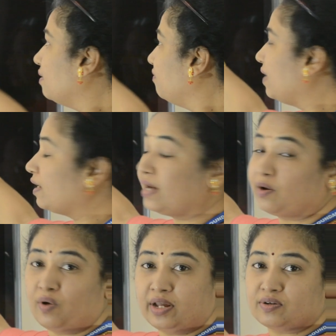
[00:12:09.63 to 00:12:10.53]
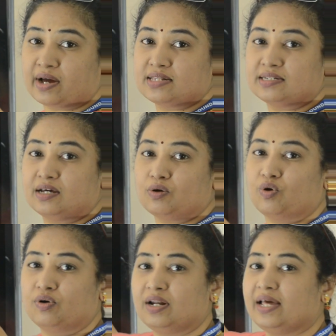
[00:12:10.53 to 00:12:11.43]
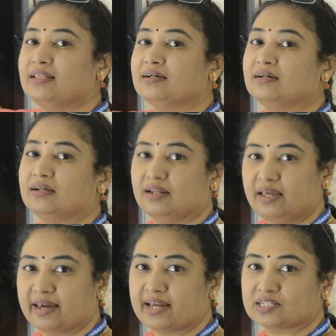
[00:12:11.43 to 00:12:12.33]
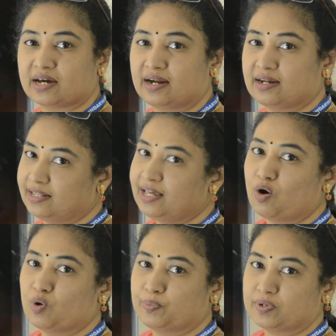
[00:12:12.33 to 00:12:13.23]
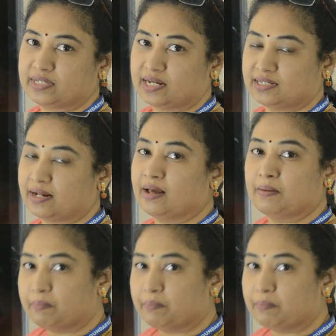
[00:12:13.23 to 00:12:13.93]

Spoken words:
we are going to consider only the leakage current in the output section.